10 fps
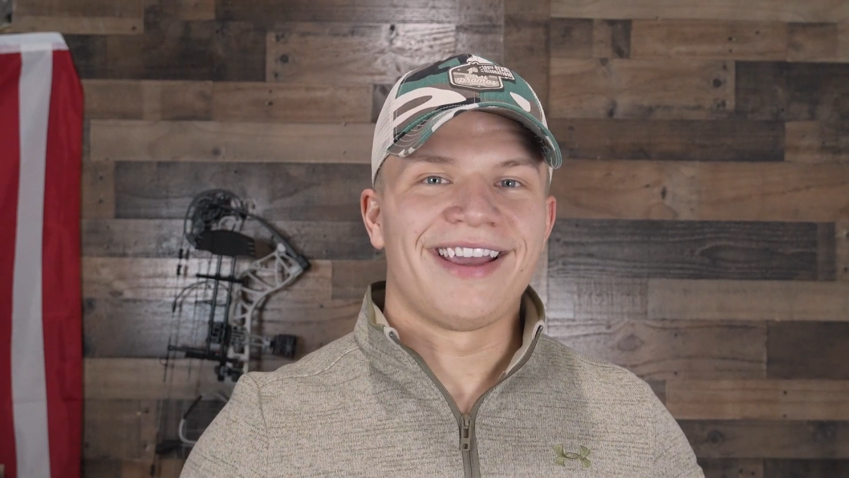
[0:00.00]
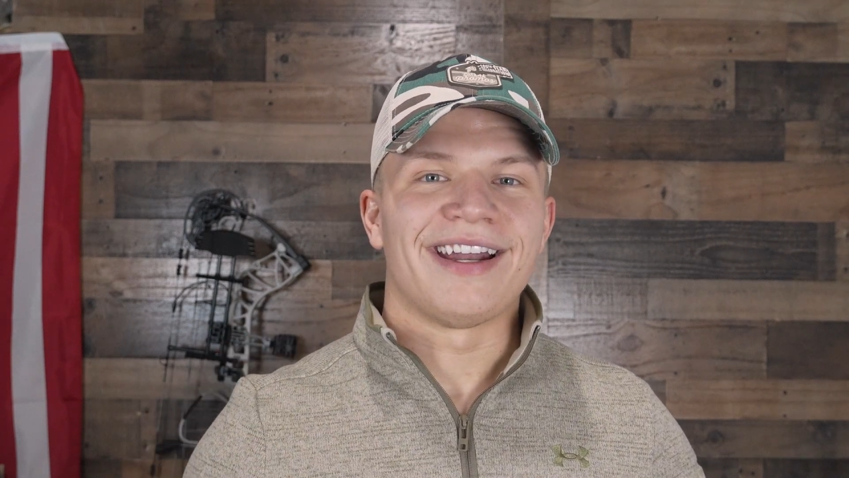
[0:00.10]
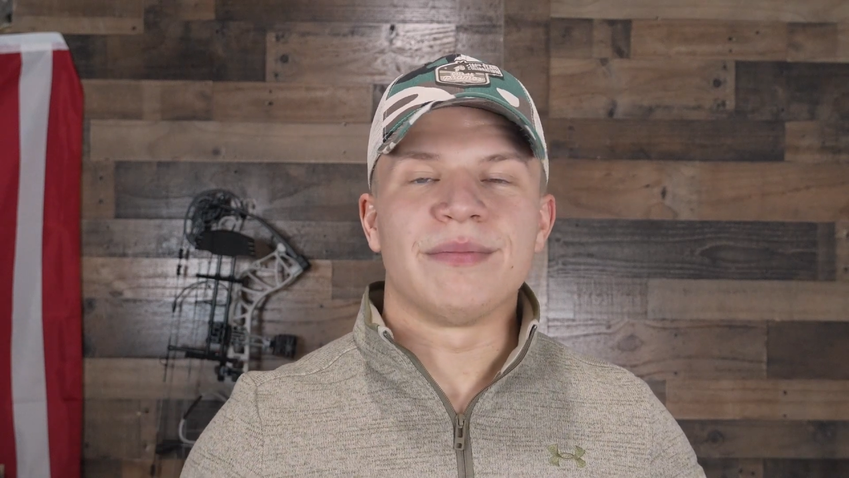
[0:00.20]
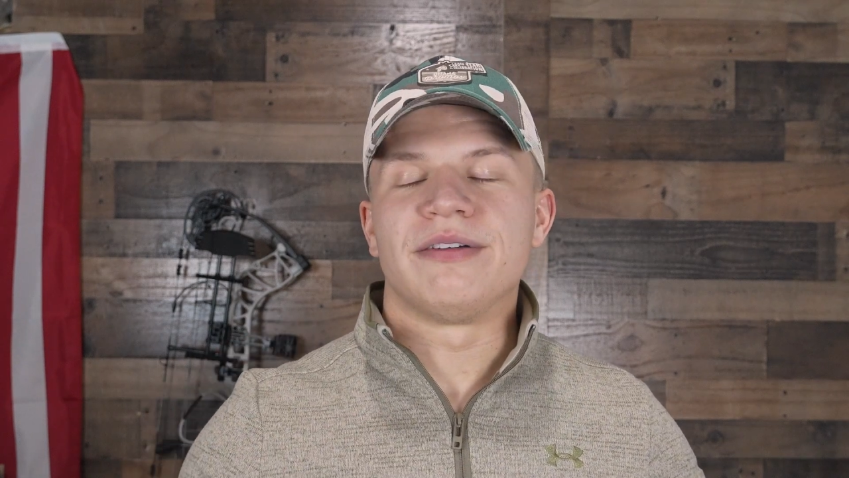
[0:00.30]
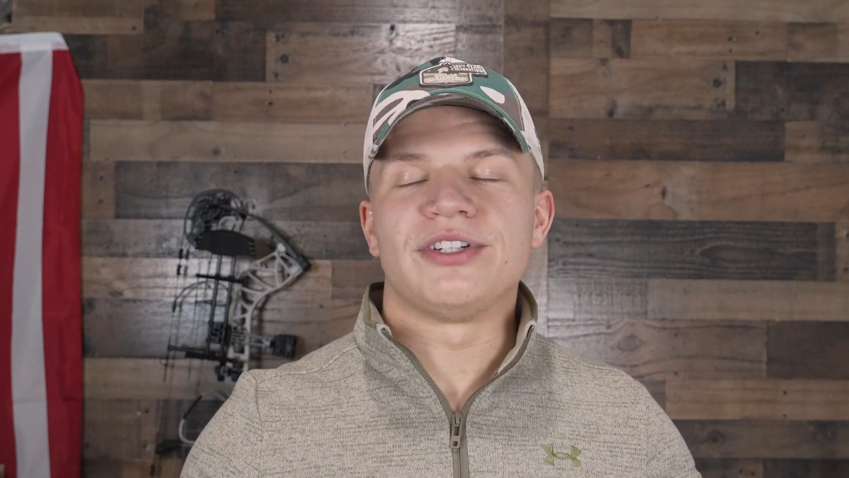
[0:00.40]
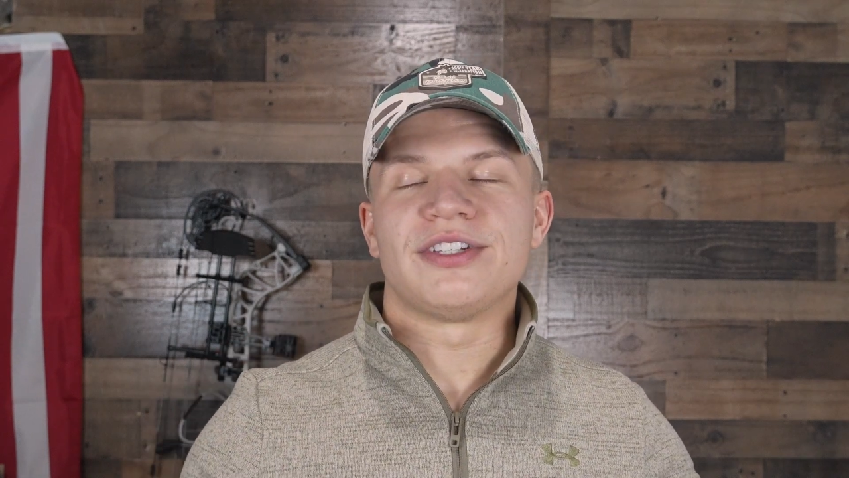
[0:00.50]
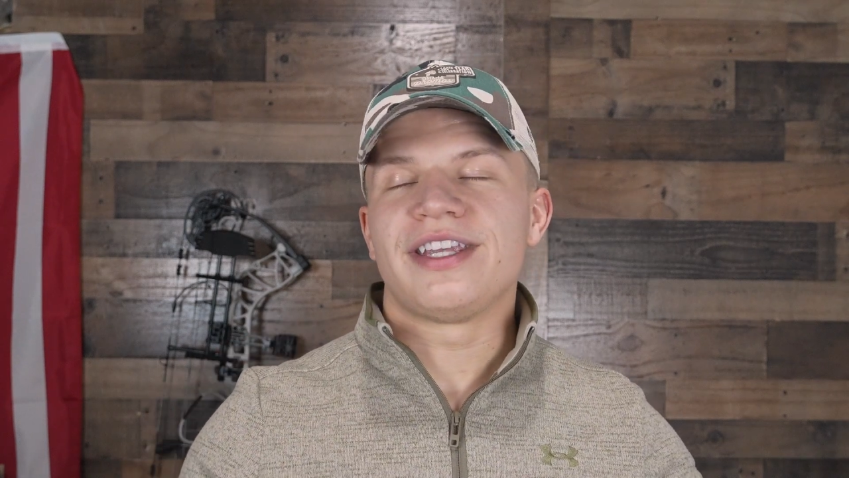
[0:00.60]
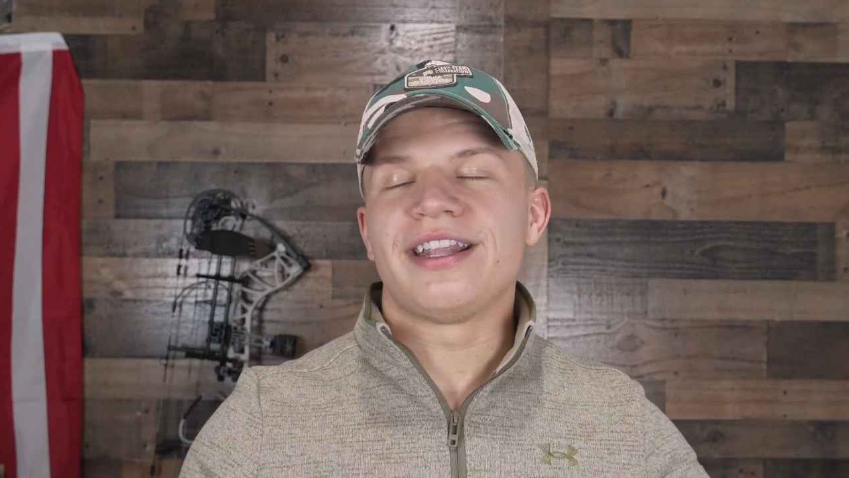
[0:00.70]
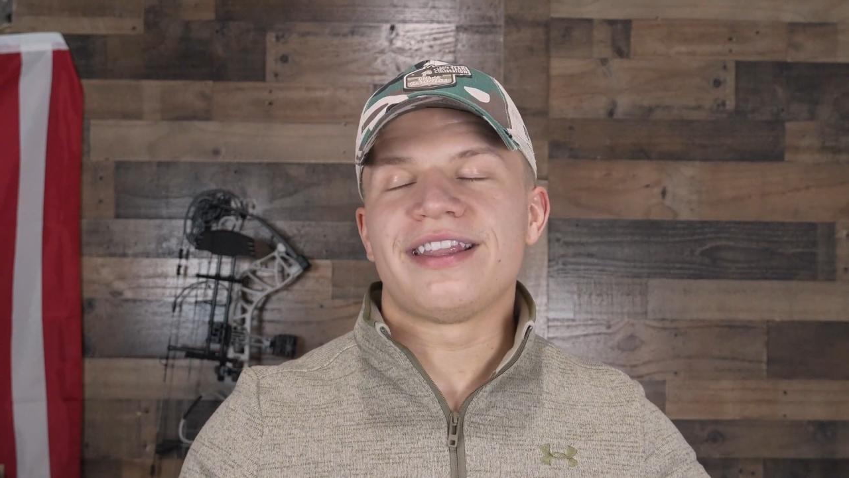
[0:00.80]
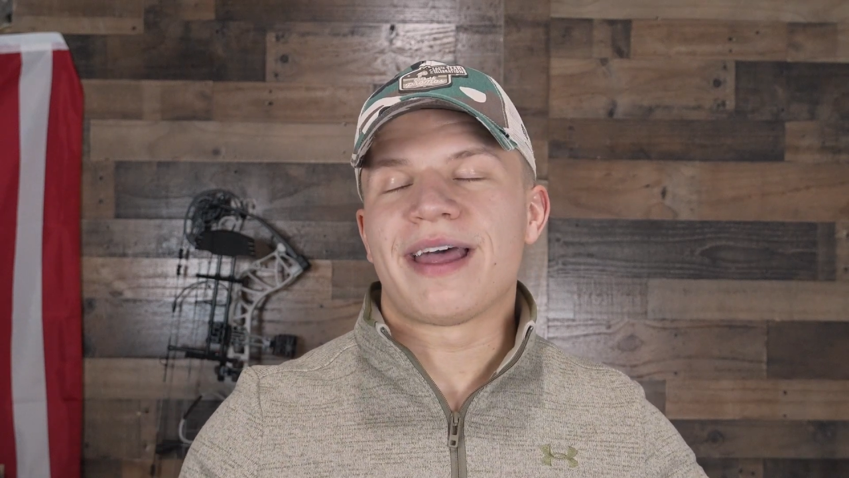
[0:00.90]
and above just
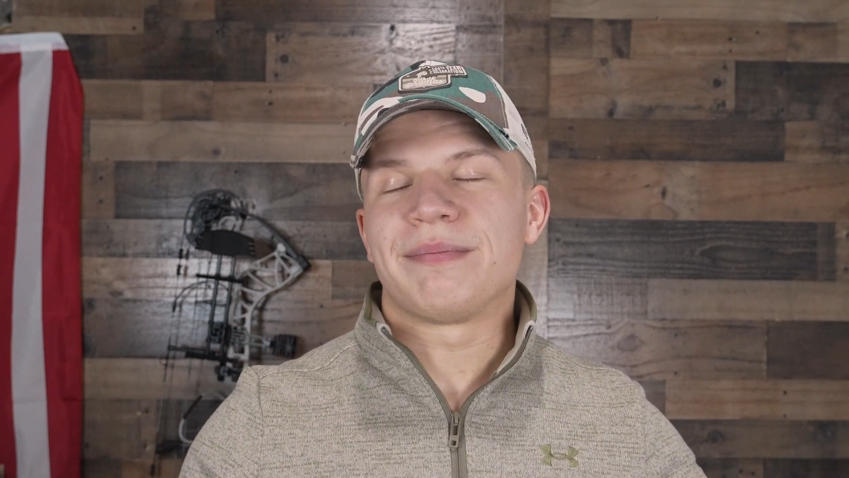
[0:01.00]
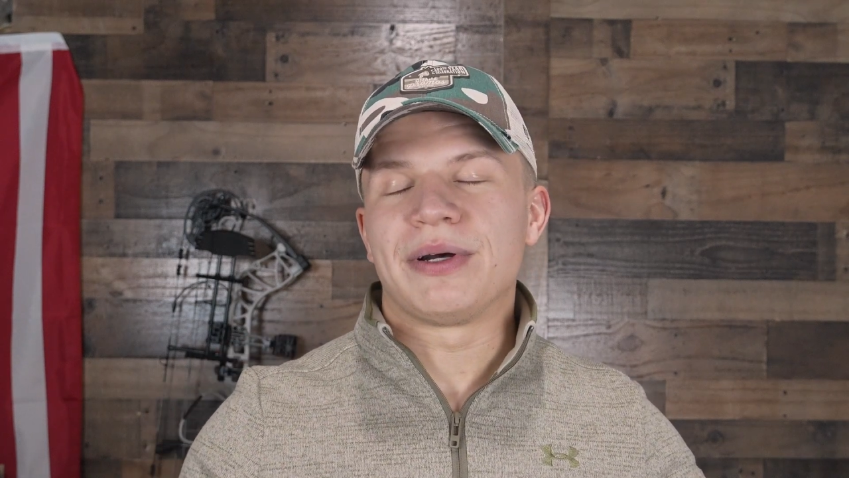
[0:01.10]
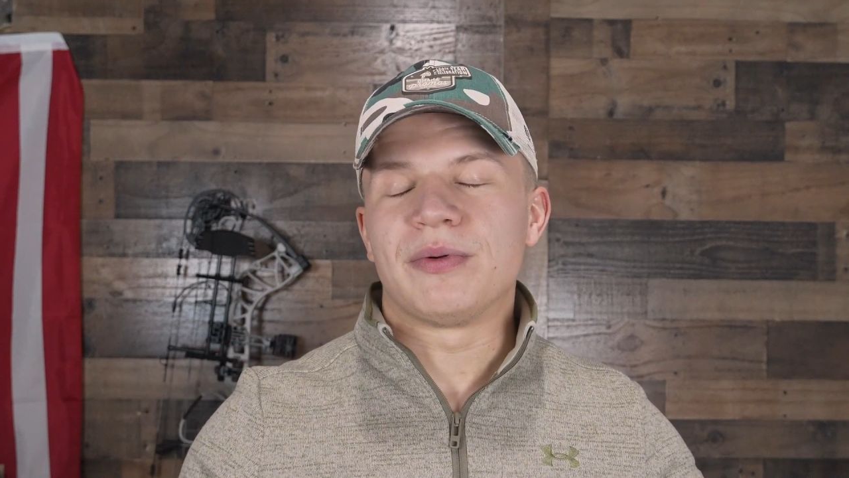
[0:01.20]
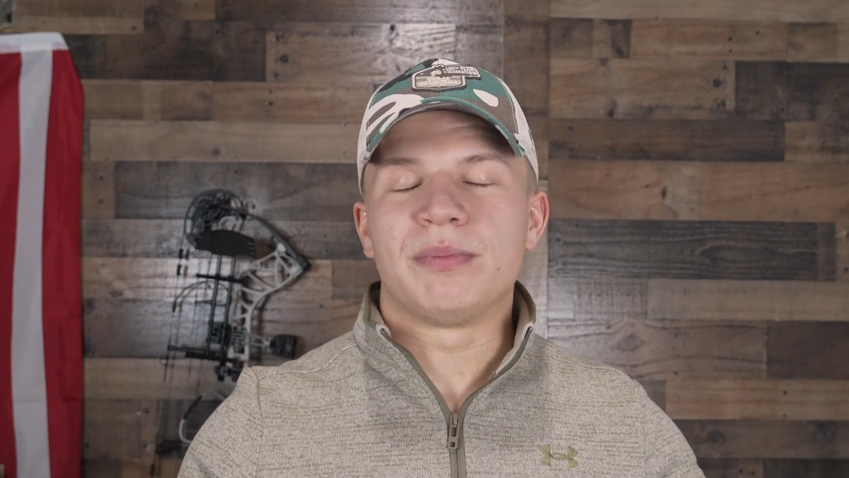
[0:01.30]
getting that bow